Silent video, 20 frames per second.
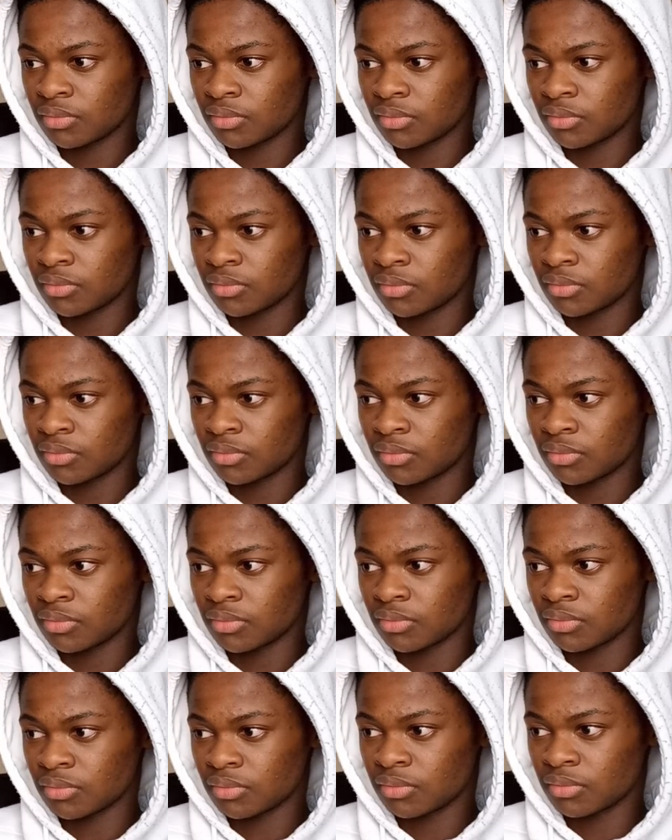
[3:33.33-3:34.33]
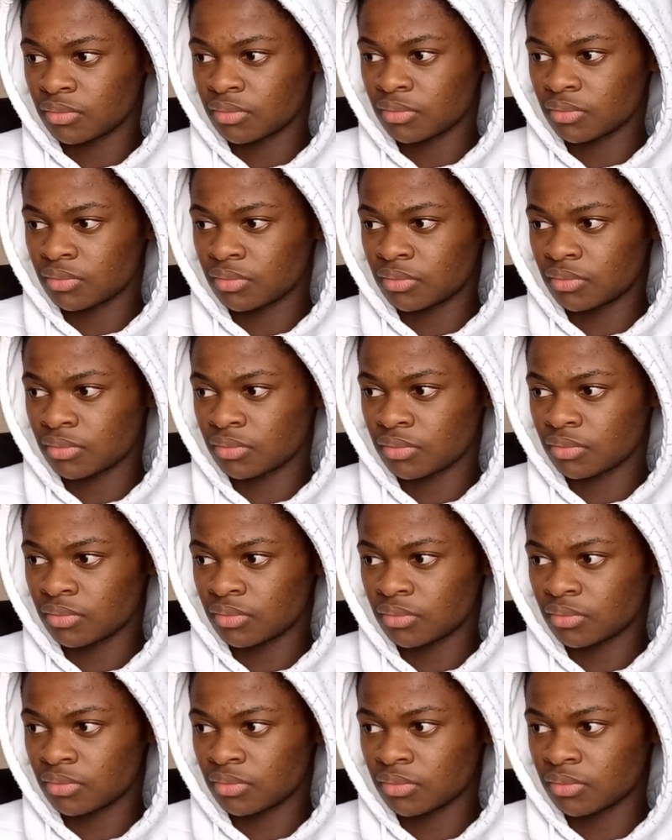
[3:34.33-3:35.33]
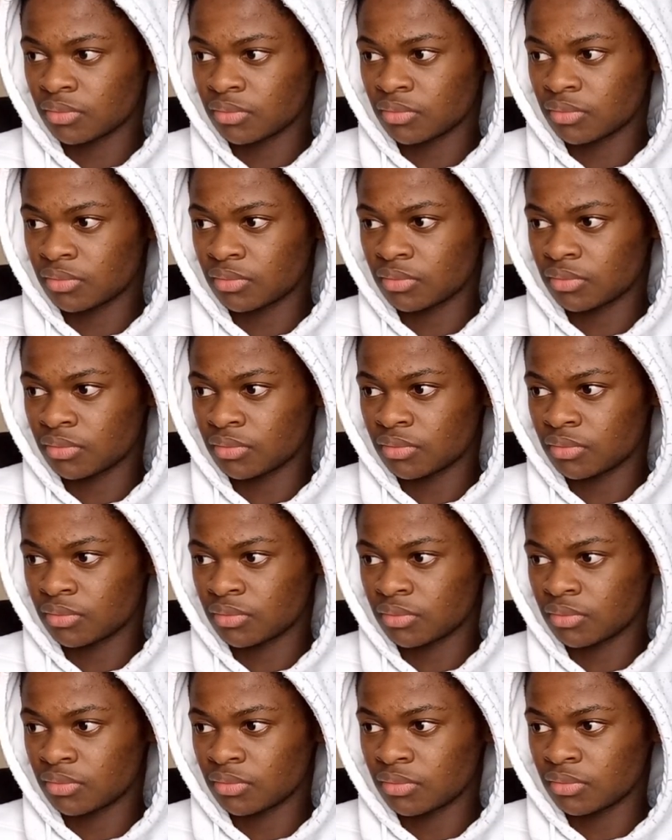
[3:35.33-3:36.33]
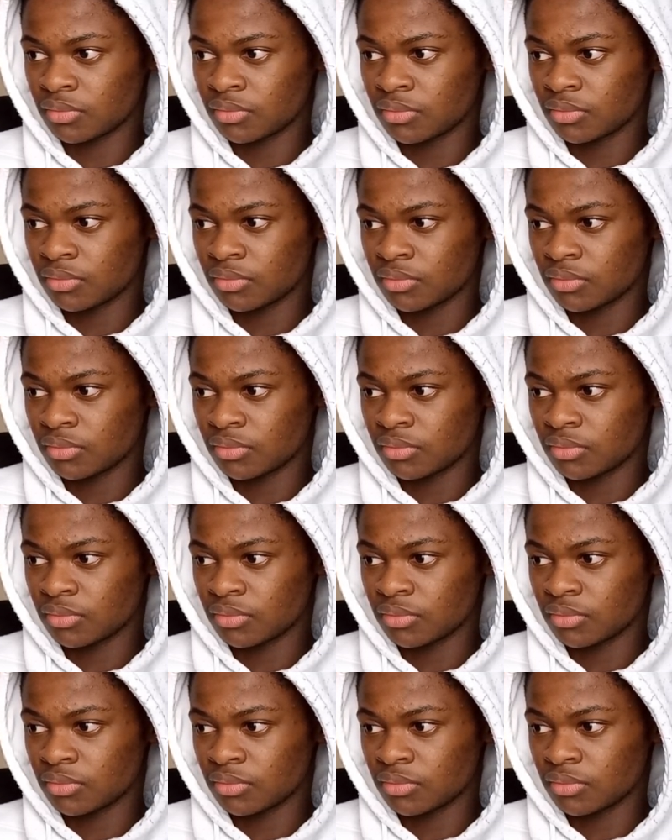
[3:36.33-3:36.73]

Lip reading: (silence)